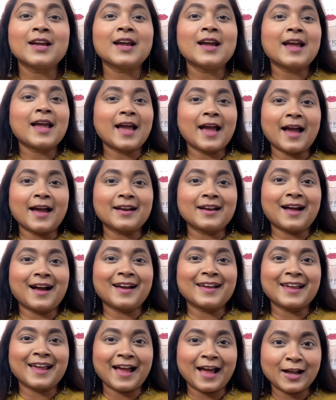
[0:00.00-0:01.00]
and I
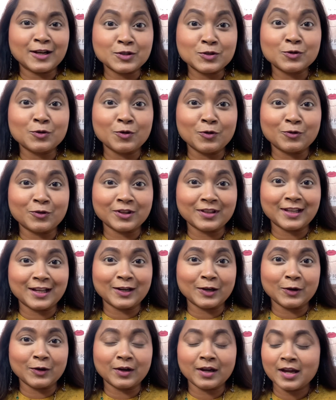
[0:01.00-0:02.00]
had to go for that
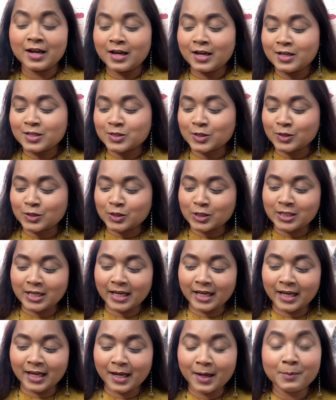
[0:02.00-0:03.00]
look. So,
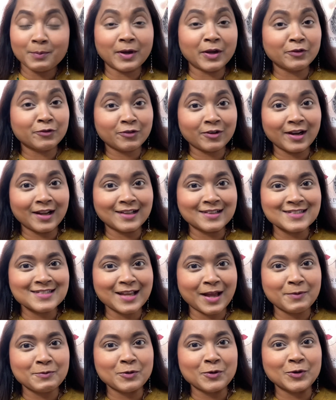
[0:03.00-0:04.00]
today, my friends, I'm
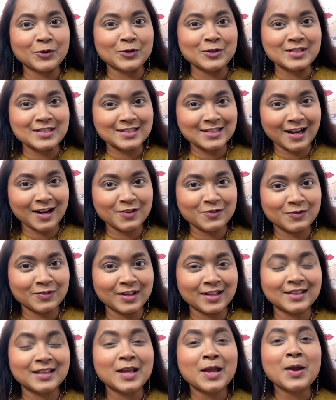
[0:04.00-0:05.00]
going to start with
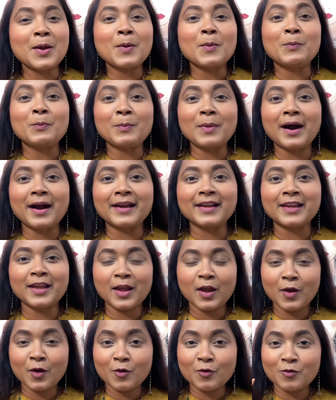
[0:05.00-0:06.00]
my
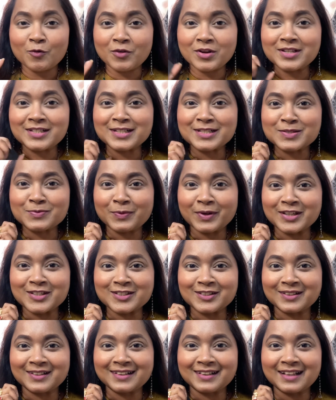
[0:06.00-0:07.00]
winter
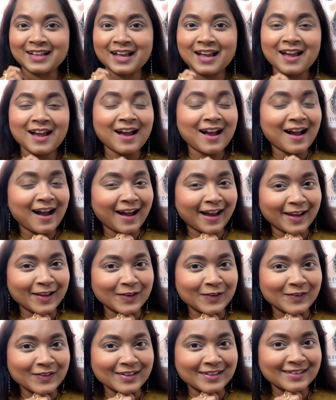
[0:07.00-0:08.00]
special eye look.